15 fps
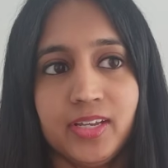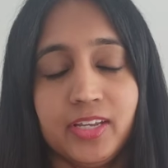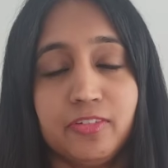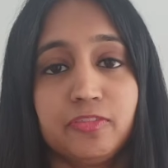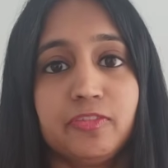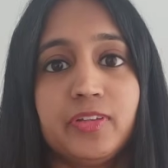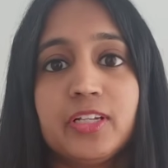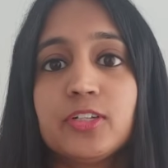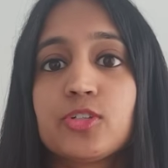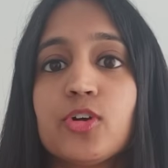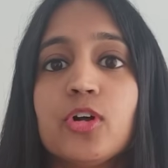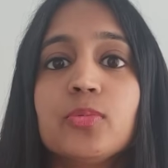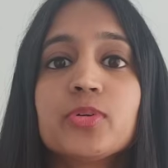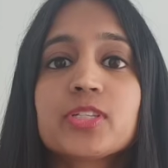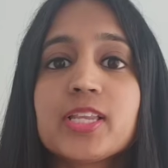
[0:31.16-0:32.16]
It feels
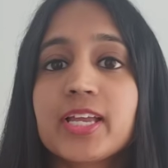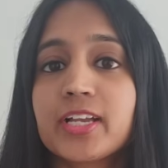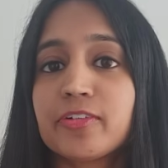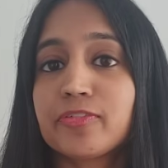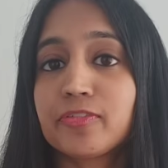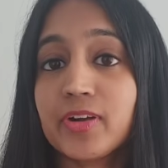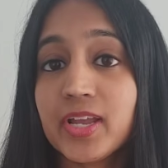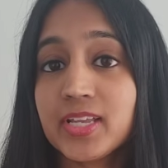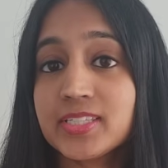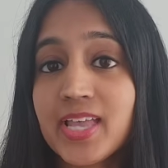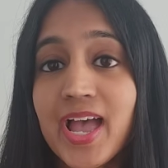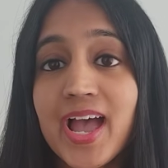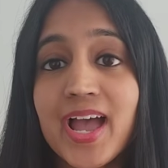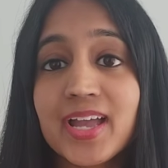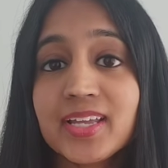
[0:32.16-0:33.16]
almost like a phrase
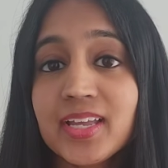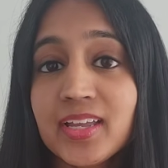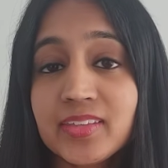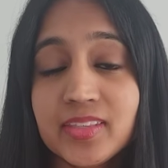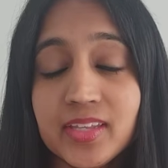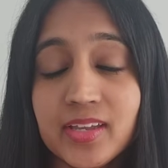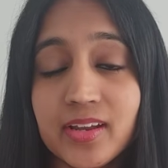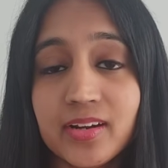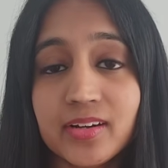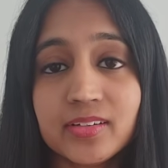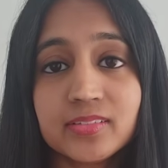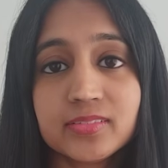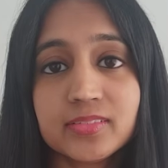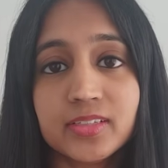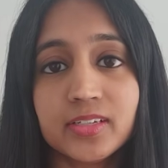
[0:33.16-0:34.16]
hanging in the
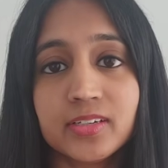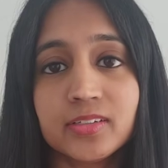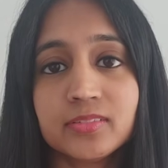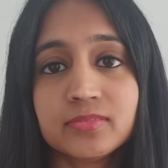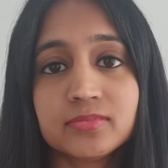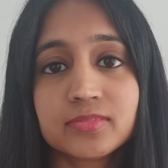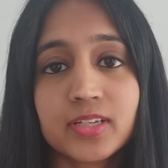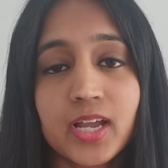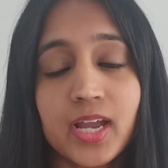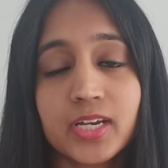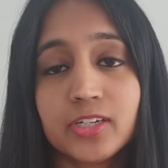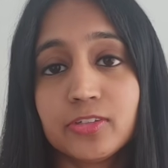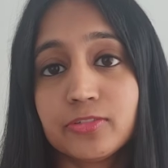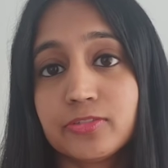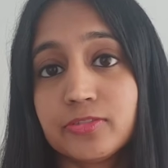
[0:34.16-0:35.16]
air,
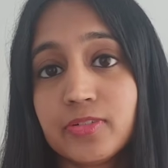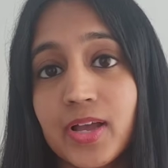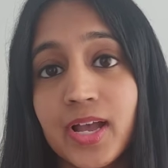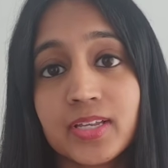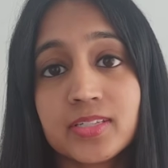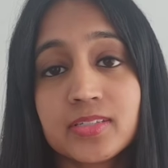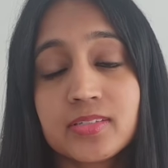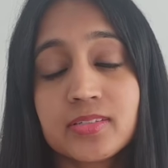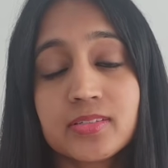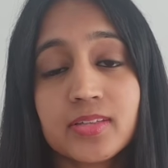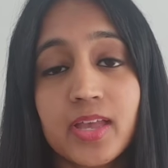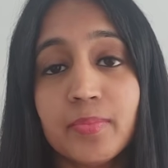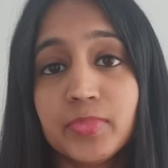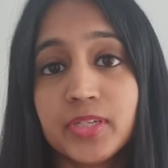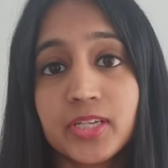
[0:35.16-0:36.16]
kind of as
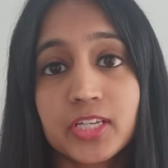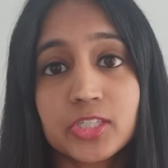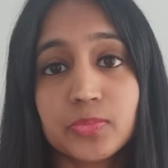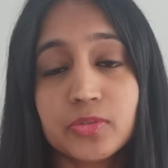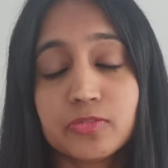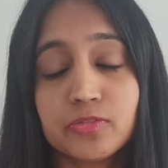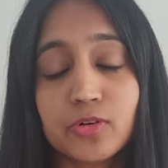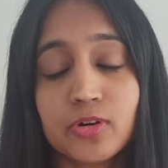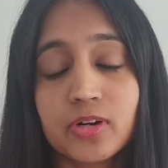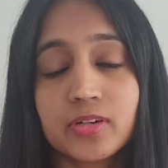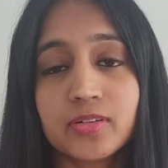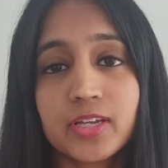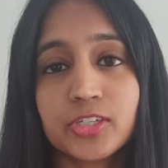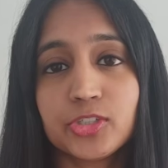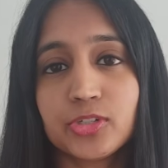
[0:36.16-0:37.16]
empty as
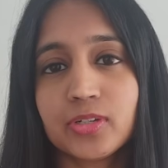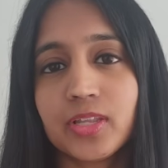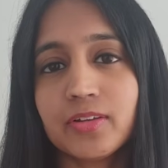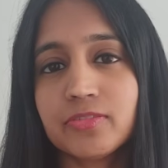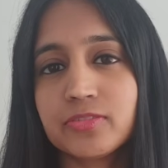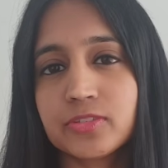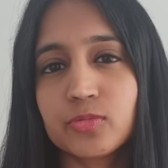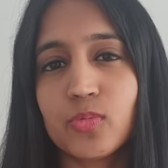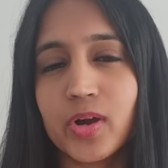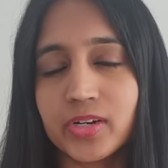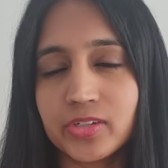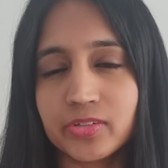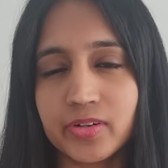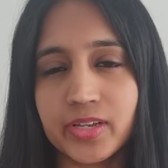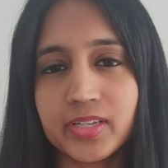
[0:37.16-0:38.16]
before. And you're left
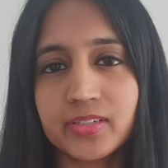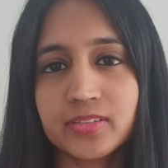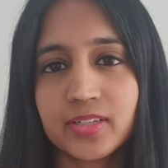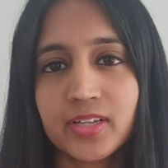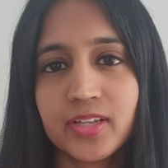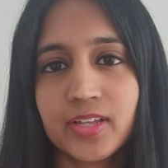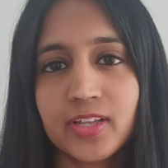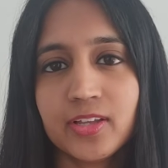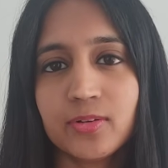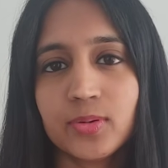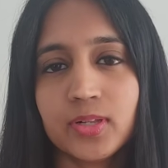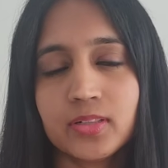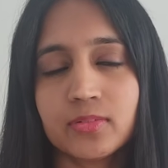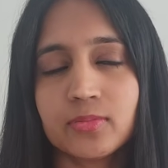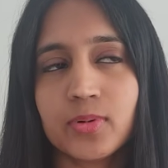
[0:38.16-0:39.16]
wondering,
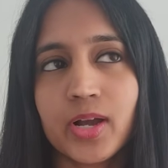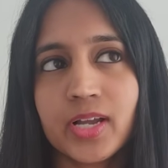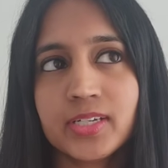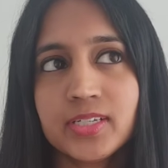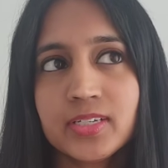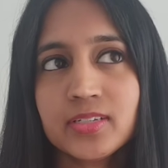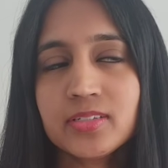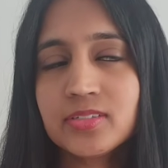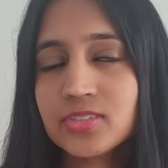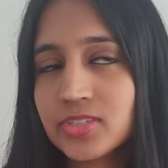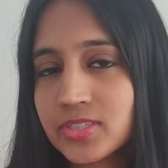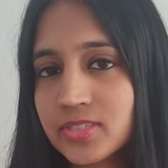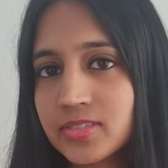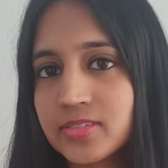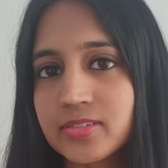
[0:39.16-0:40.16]
well, why does
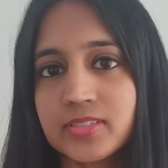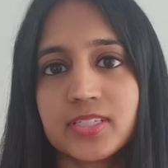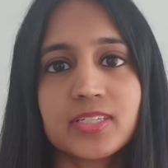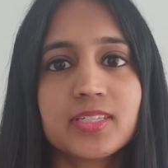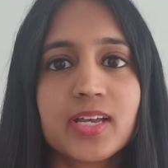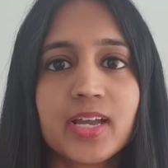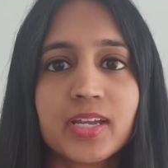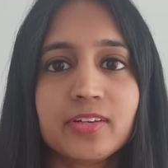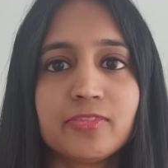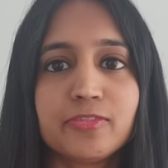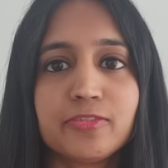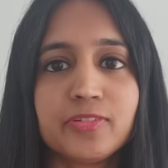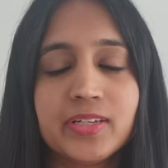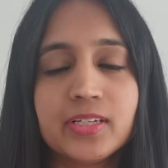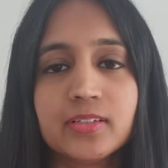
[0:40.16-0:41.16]
just decide
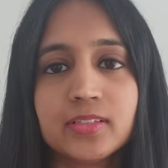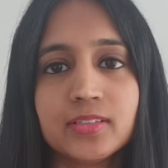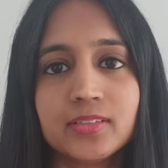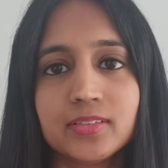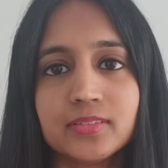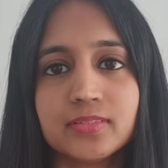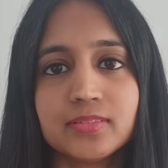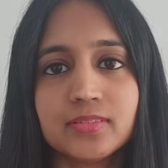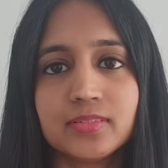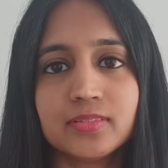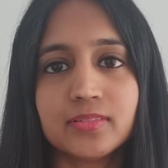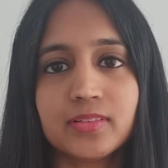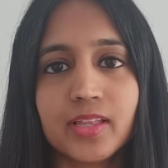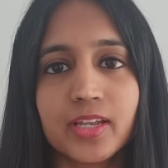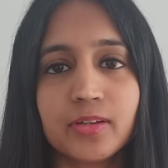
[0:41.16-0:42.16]
feel
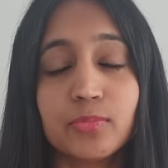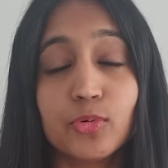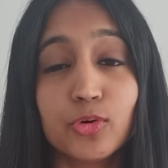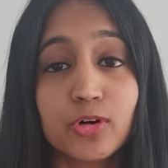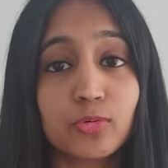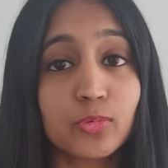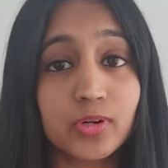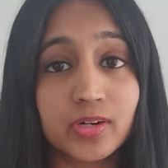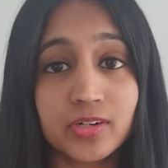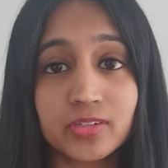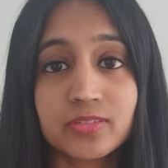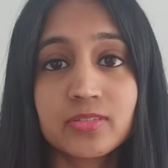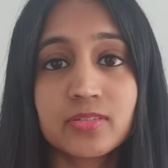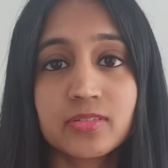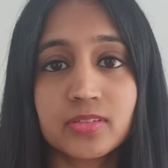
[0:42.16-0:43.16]
like more
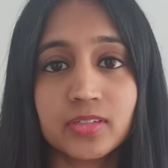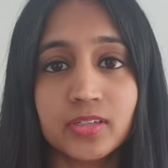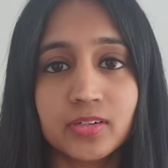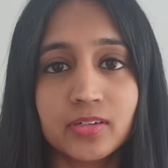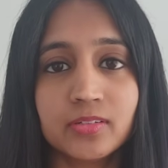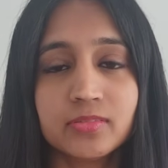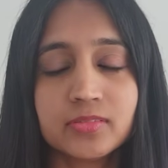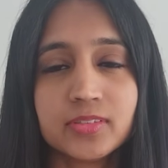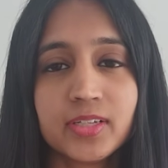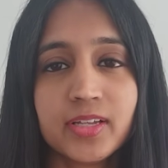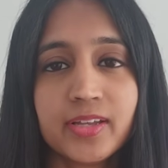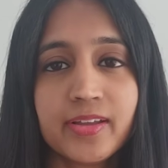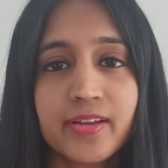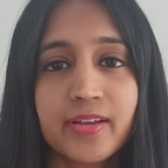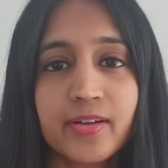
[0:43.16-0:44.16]
words,
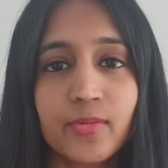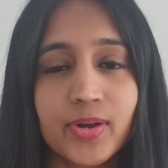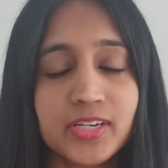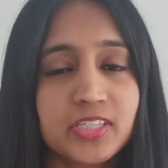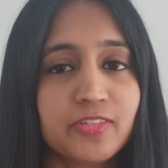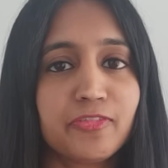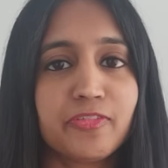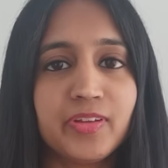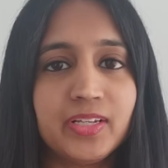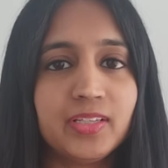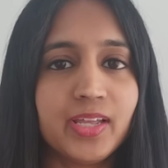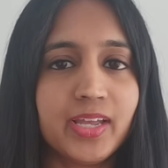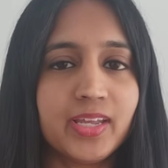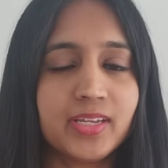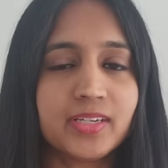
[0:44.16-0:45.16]
Why does it feel
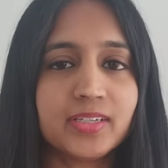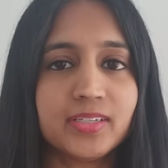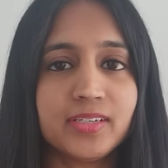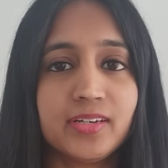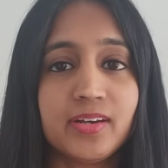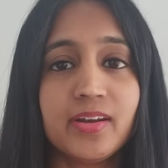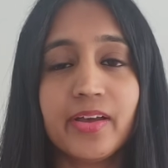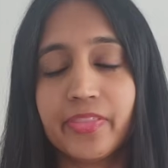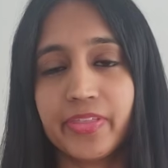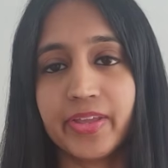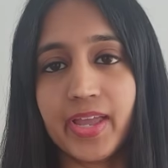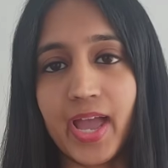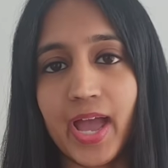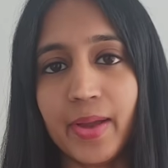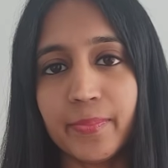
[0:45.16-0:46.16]
like
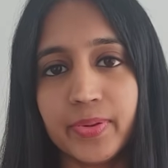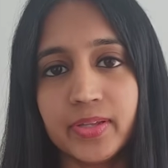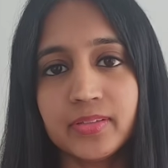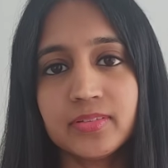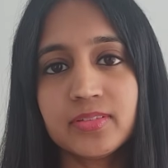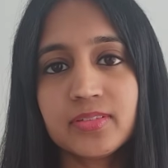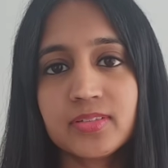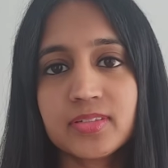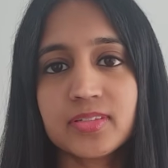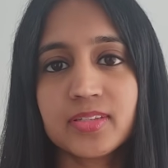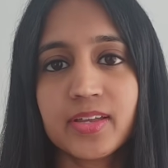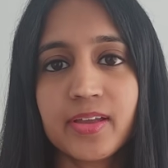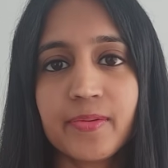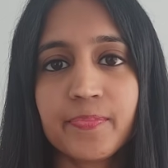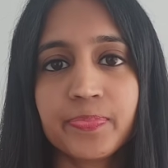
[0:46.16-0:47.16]
nothing happens